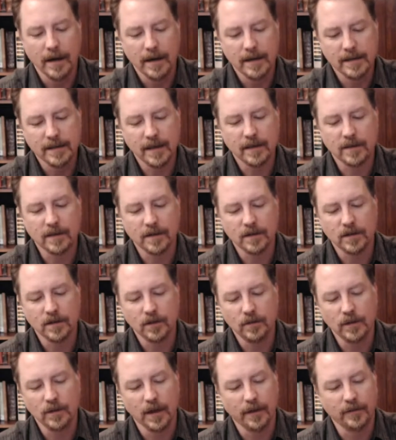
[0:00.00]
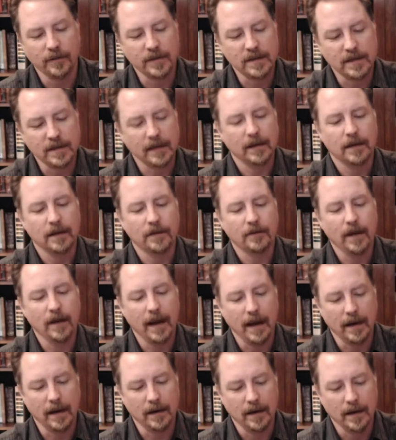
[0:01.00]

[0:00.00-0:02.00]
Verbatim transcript: set to the tune of Singin' in the Rain.